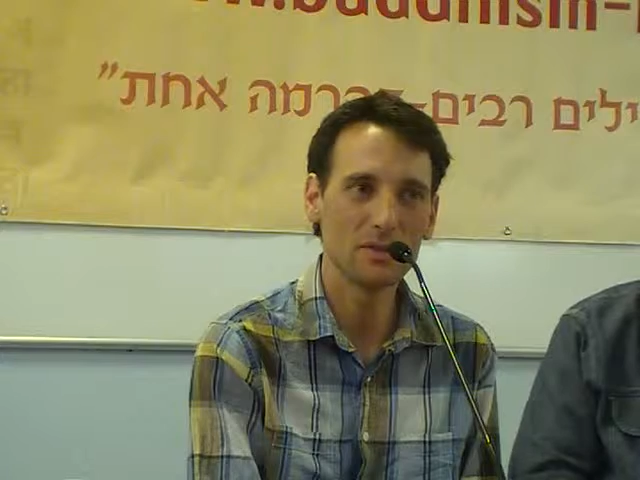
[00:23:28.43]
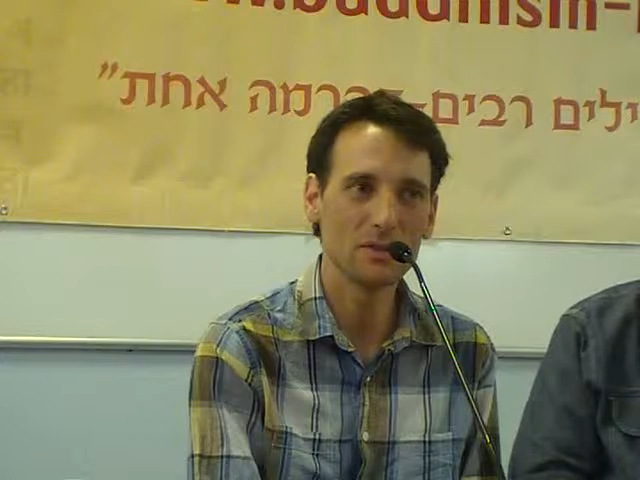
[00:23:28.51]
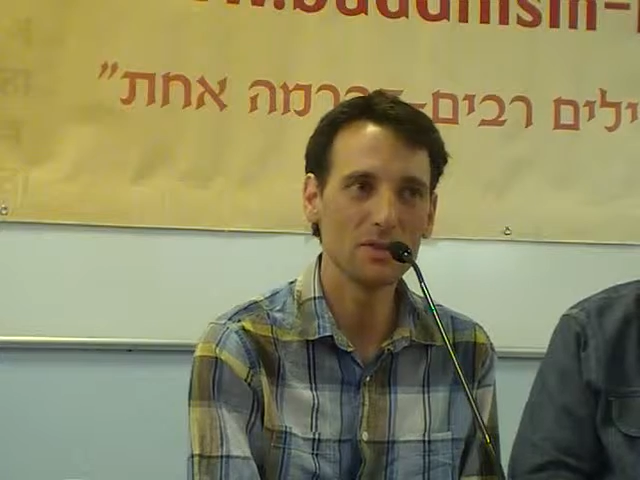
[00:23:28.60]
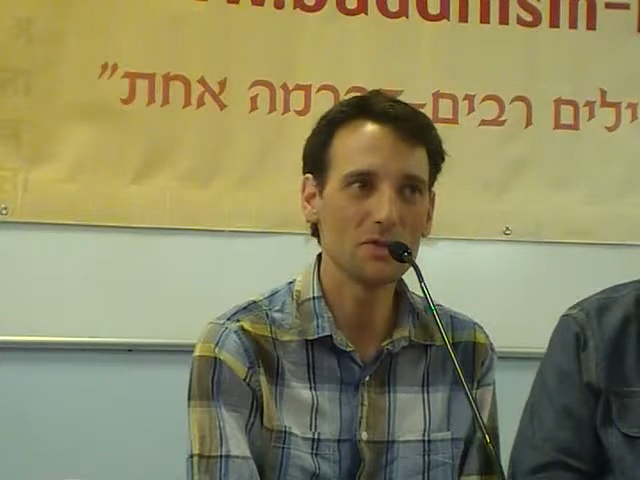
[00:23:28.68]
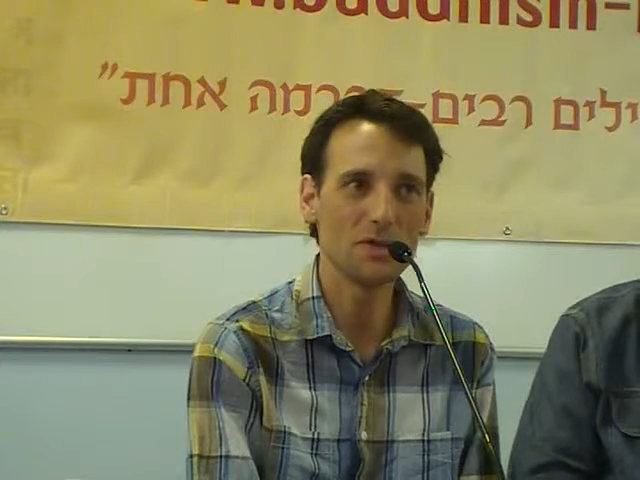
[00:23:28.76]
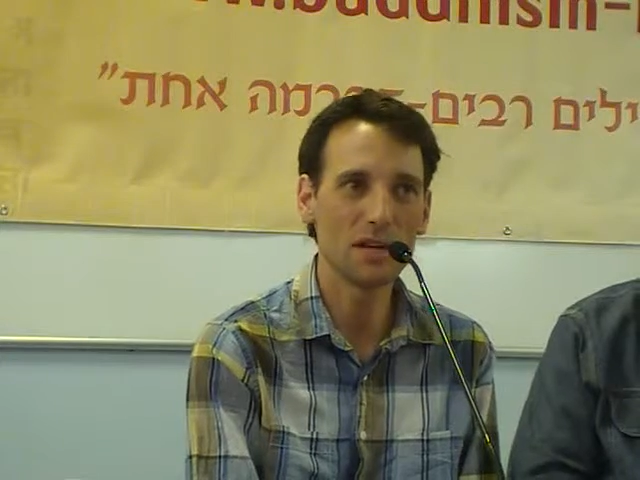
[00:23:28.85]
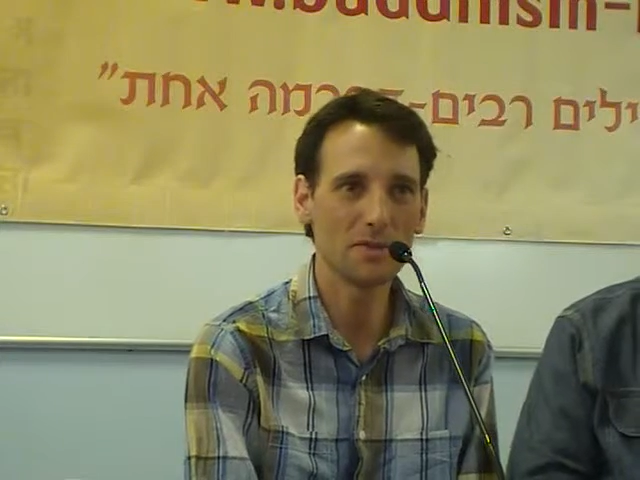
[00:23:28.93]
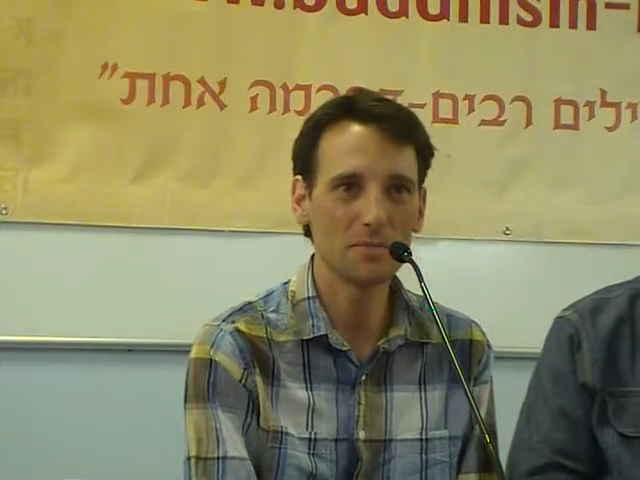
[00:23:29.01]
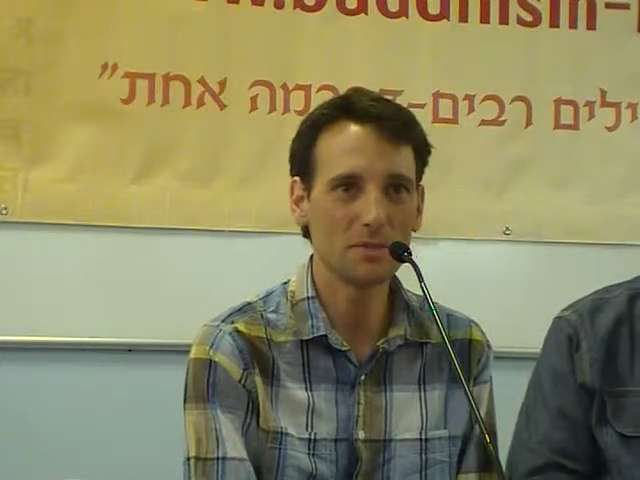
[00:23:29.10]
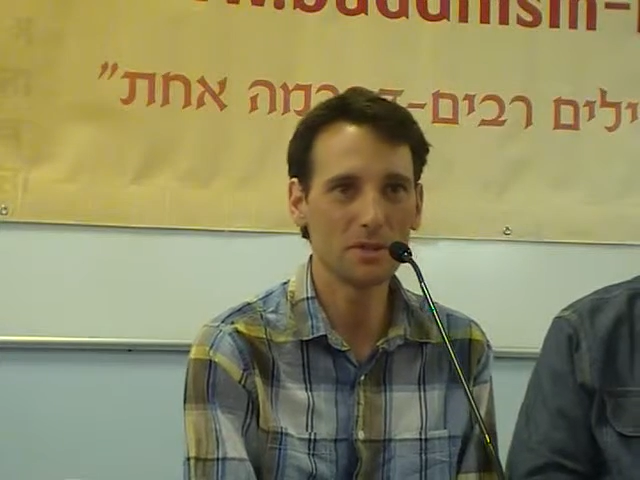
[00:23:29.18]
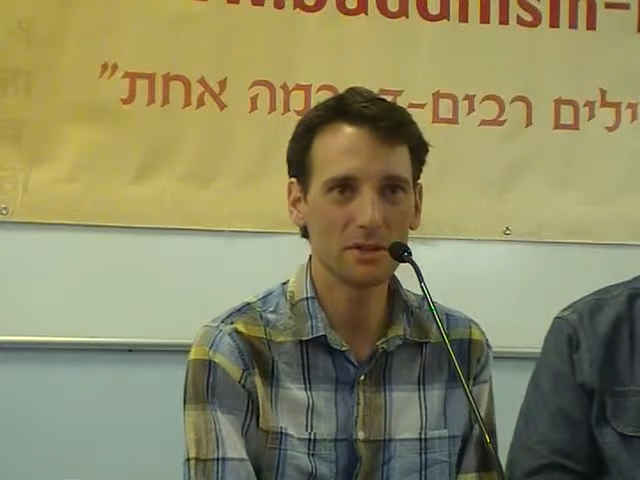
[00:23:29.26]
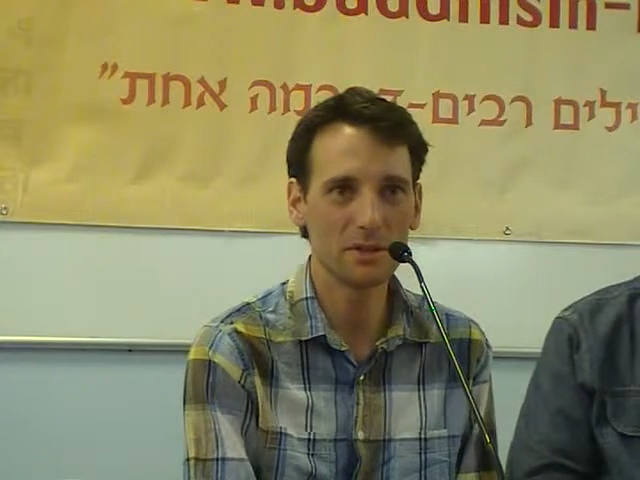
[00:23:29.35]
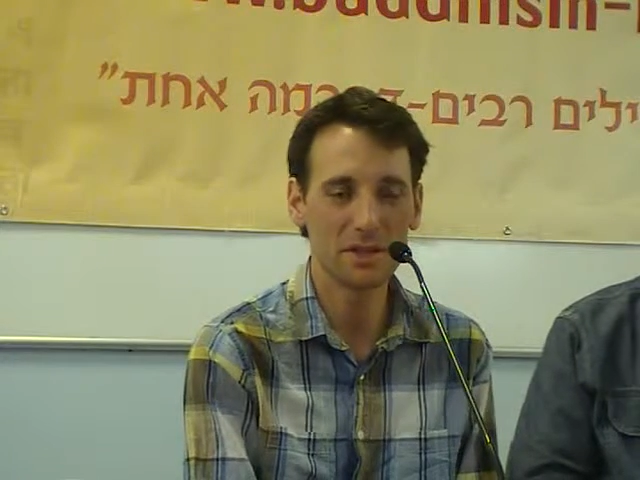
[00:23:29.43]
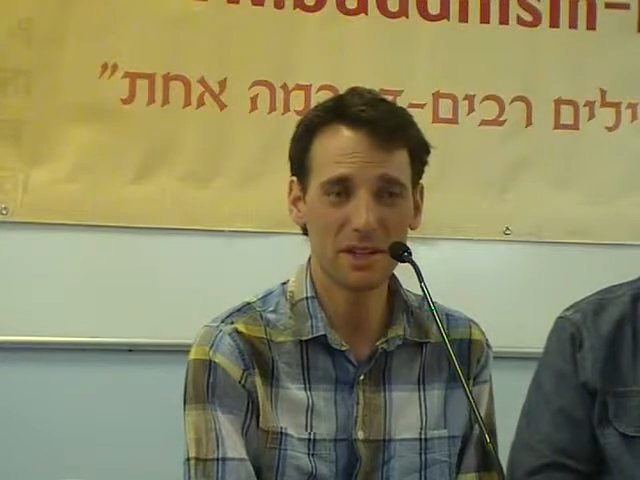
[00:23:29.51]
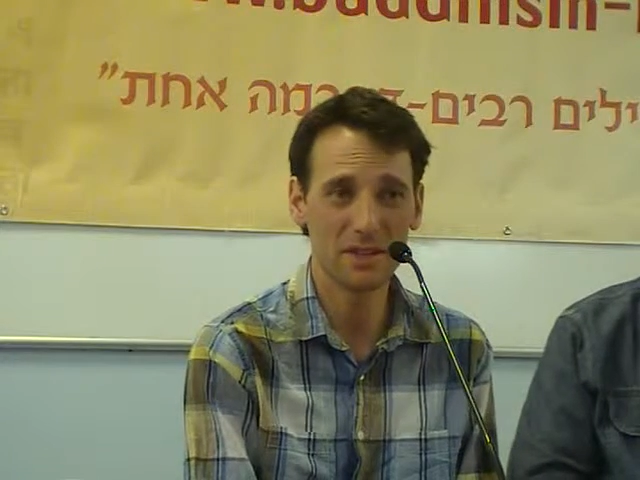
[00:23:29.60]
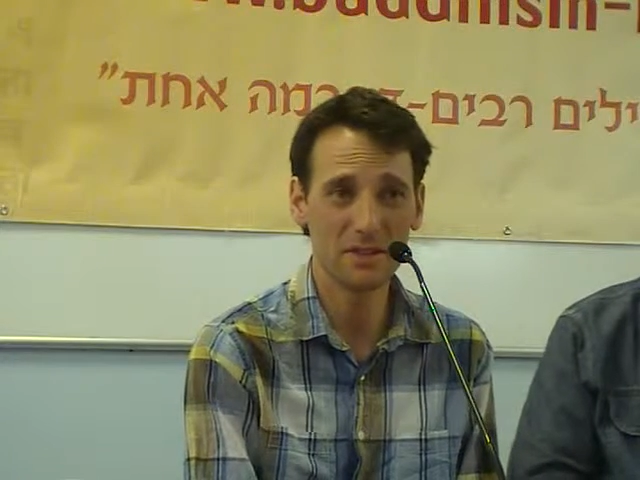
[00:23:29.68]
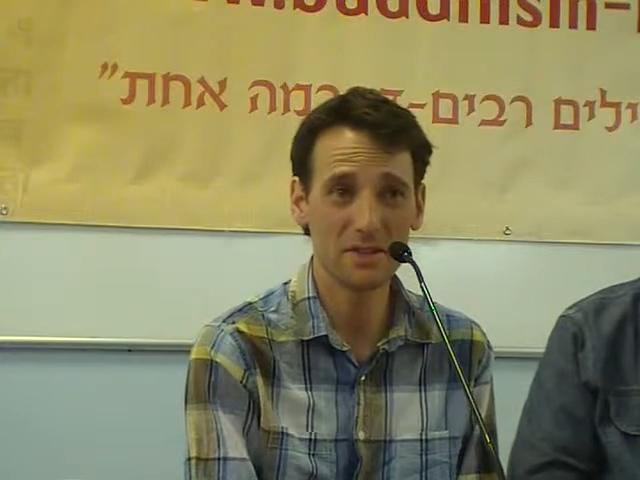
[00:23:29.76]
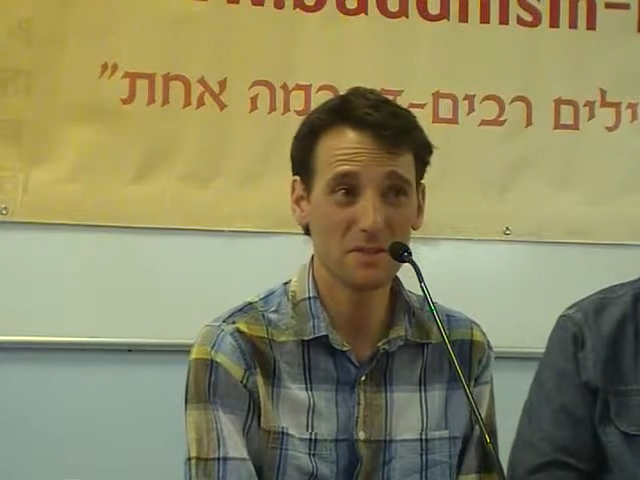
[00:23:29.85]
you'd never put your
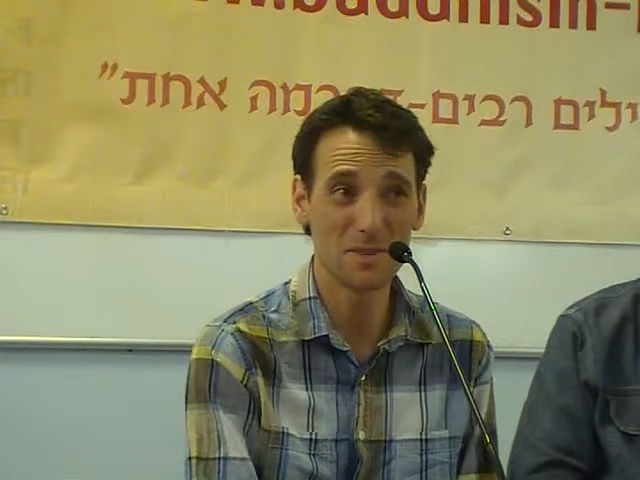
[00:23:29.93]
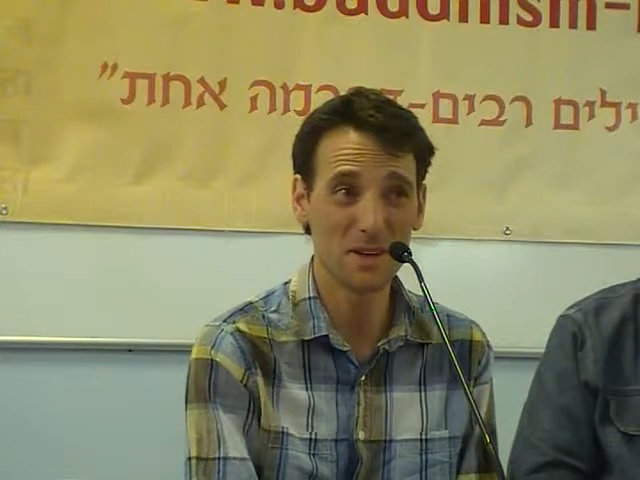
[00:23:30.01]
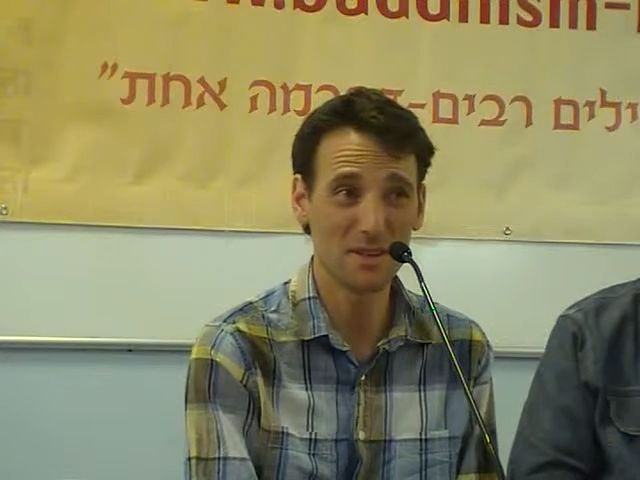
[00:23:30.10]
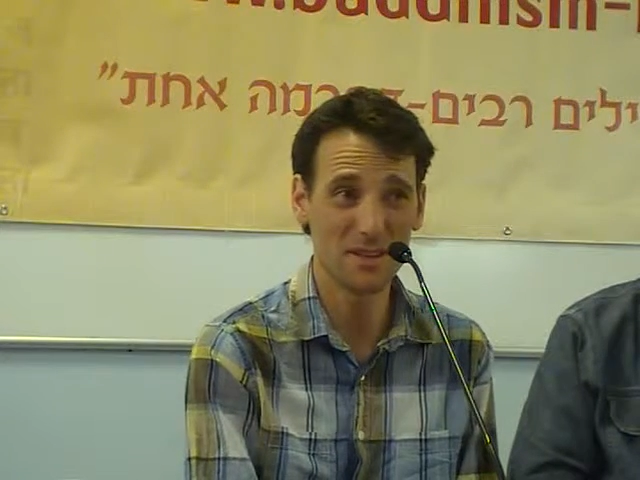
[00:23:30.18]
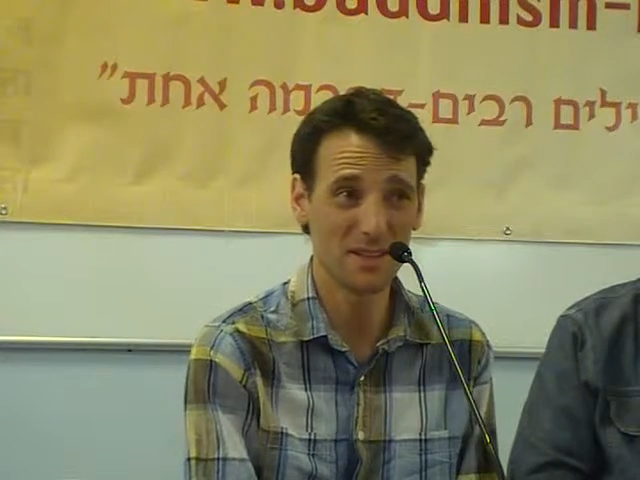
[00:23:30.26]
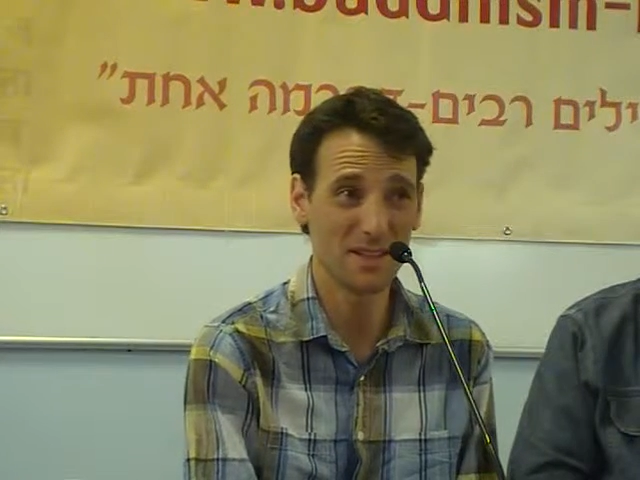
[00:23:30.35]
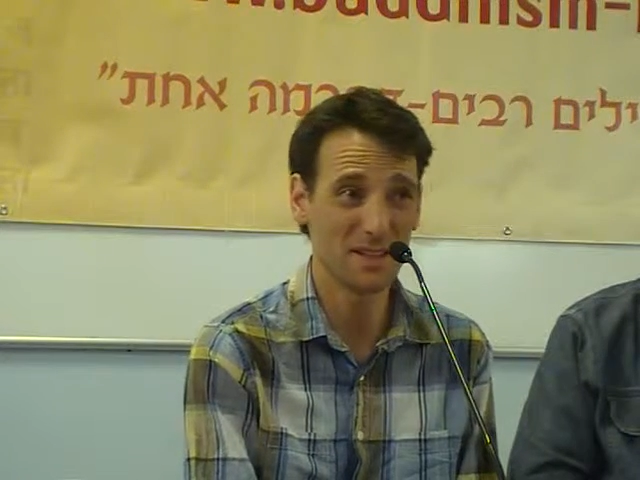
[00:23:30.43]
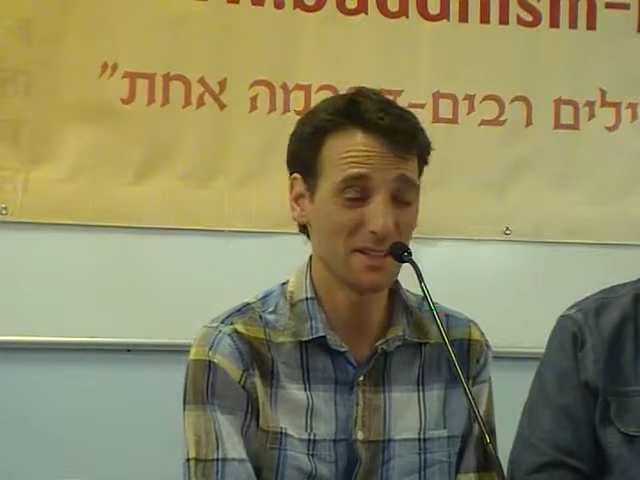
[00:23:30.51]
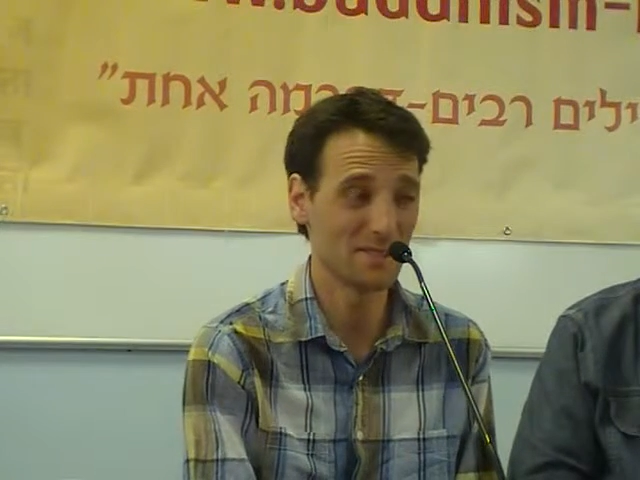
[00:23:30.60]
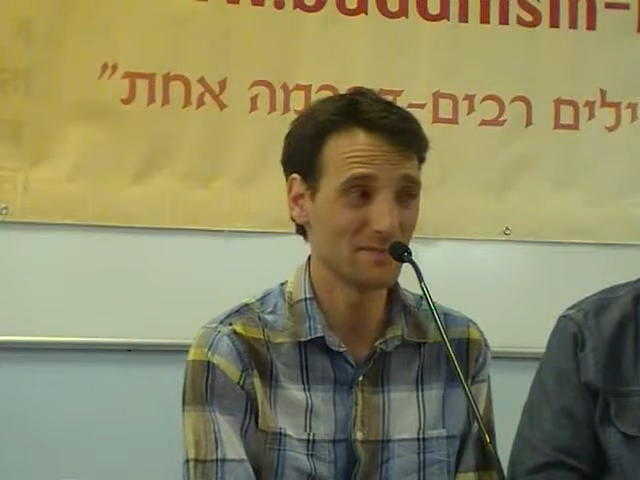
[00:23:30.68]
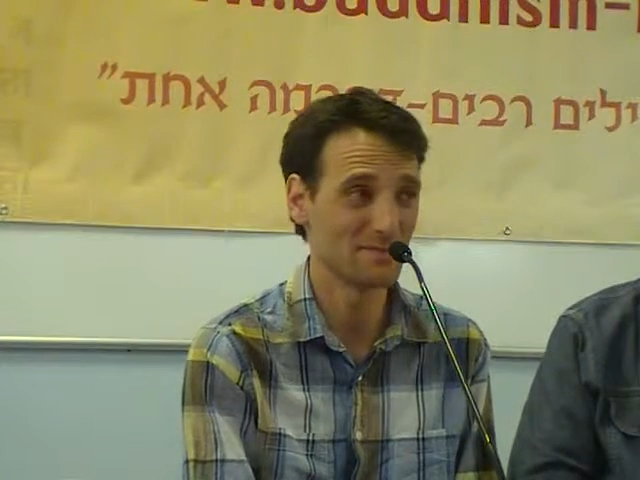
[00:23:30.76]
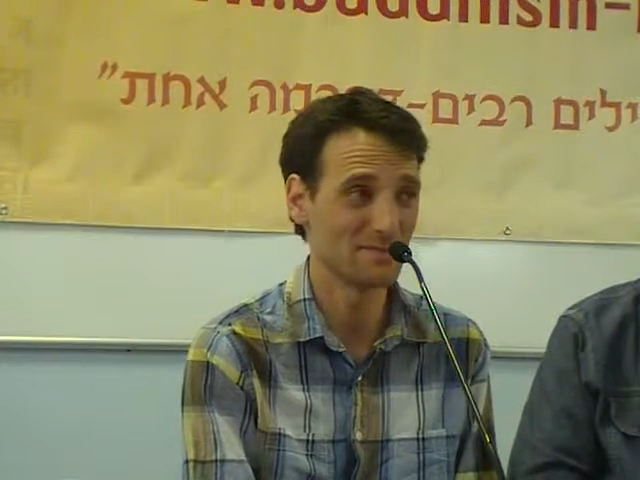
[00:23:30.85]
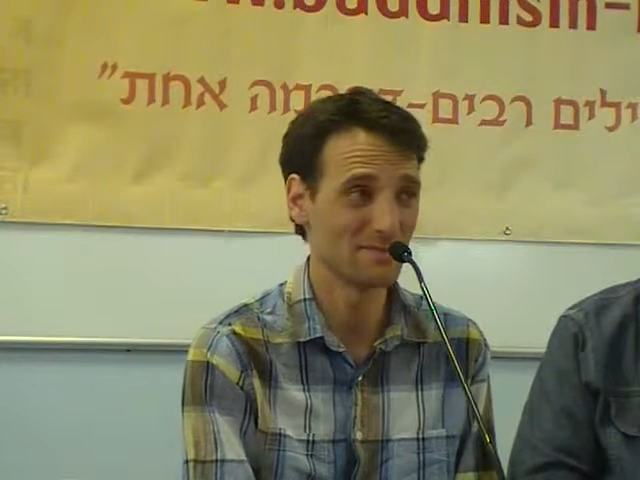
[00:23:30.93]
hair in your mouth again.